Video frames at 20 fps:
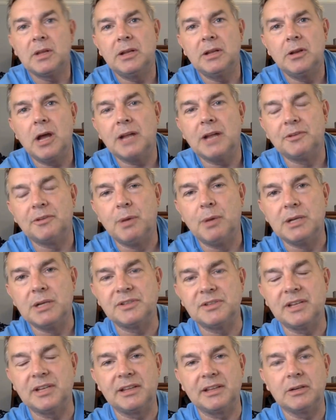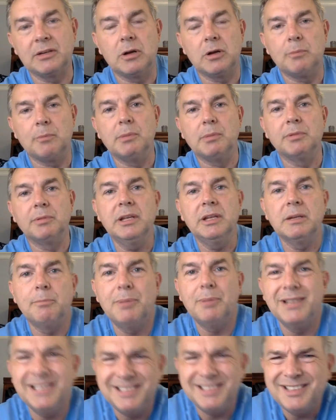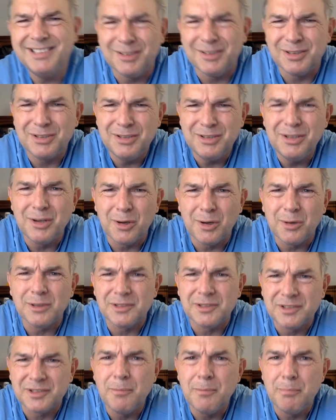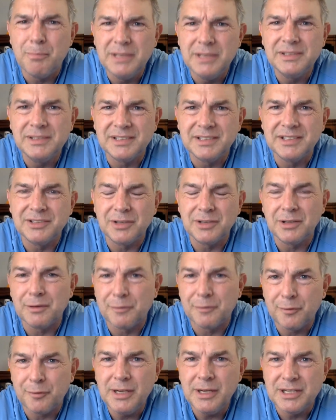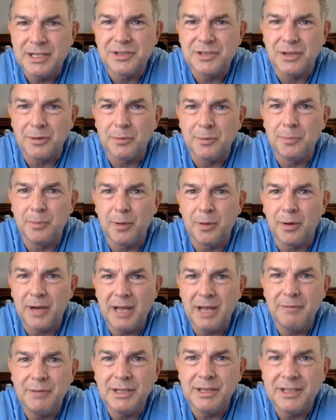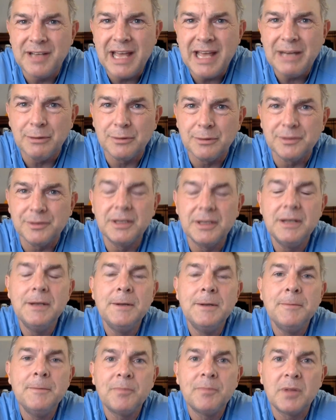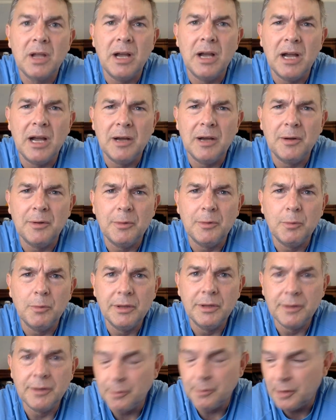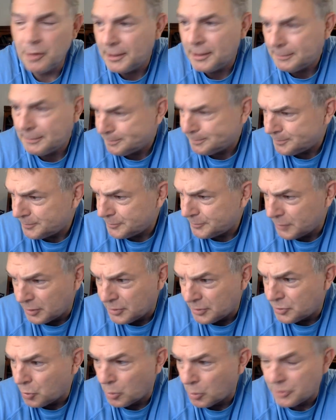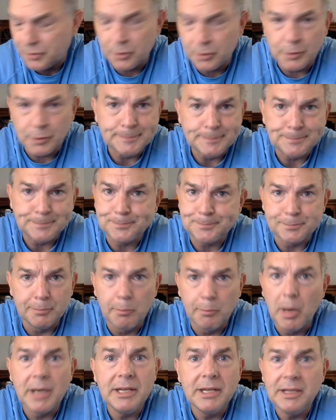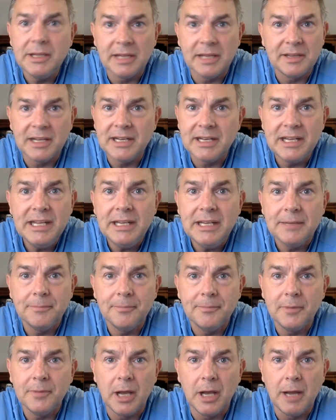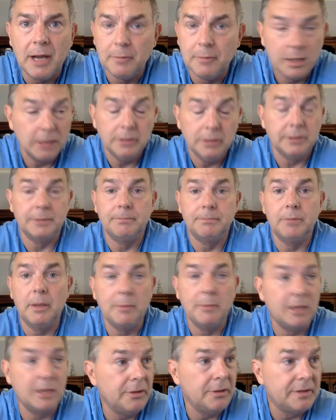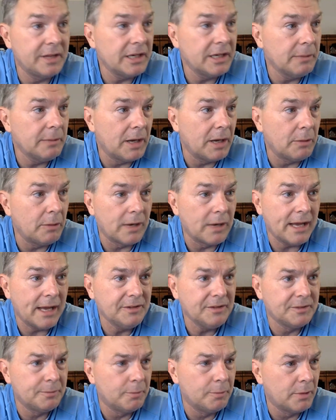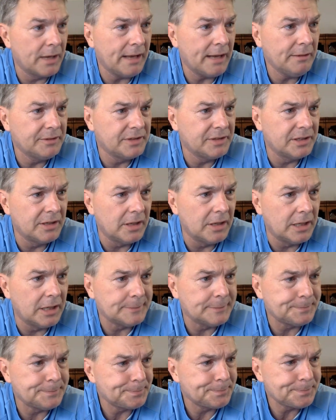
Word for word: not as much as I think a lot of people think, but it still, it could hurt some businesses on the fringe that are, are heavy in debtors uh, with their, um, their short-term money that they need. Um, literally, I mean, you think about it, when I was when I was in uh,